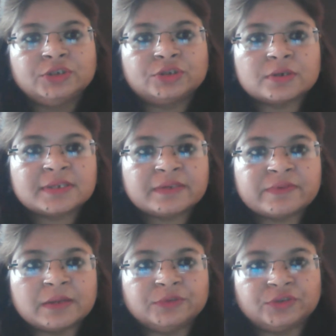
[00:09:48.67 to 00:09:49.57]
Joseph
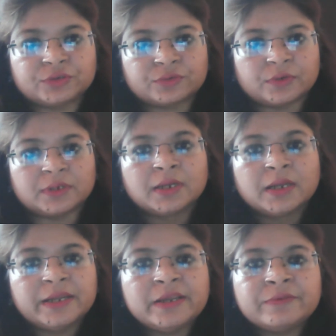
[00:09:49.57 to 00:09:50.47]
M. Giron.
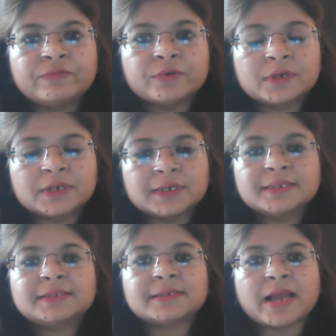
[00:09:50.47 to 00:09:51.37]
He
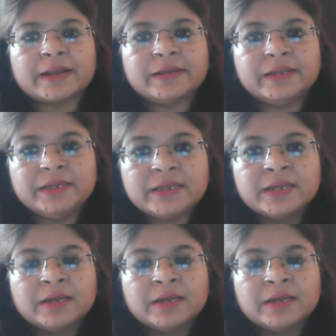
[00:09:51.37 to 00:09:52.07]
focused and he